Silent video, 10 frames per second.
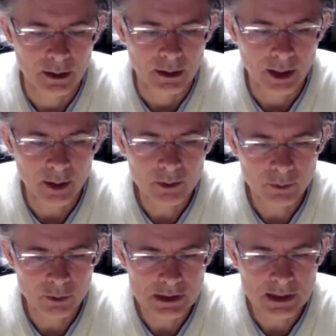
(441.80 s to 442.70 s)
I
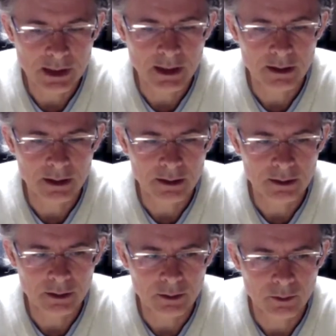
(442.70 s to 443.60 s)
would say that
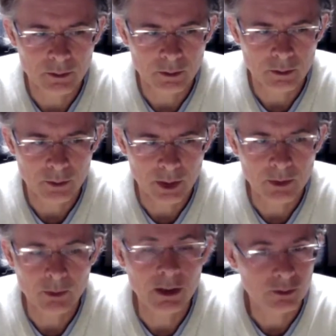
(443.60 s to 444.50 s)
maybe
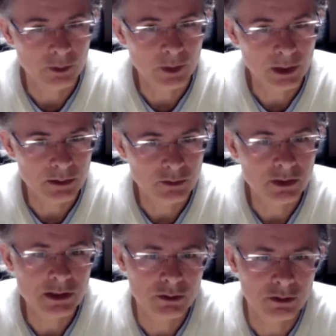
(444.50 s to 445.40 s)
one of the biggest
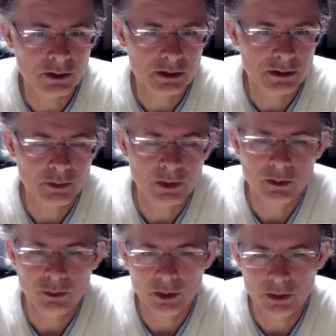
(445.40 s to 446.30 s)
resources when you
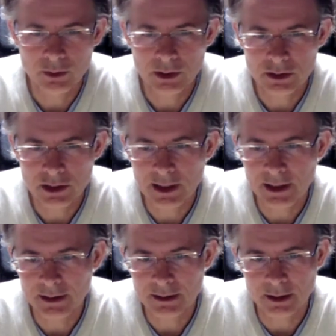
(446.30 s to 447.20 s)
work with a
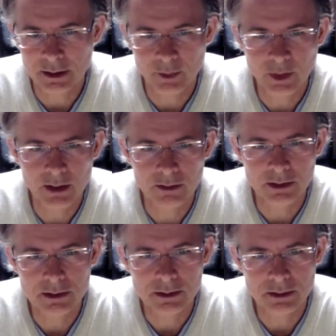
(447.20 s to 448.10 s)
child are the
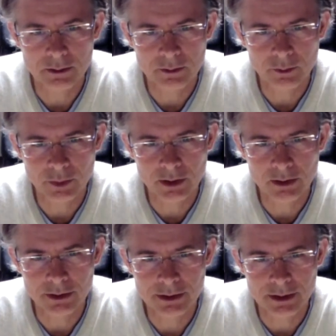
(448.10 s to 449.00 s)
parents,
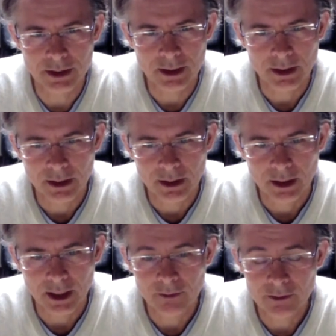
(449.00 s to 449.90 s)
because
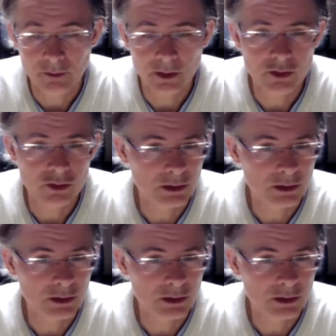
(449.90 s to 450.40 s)
after a very short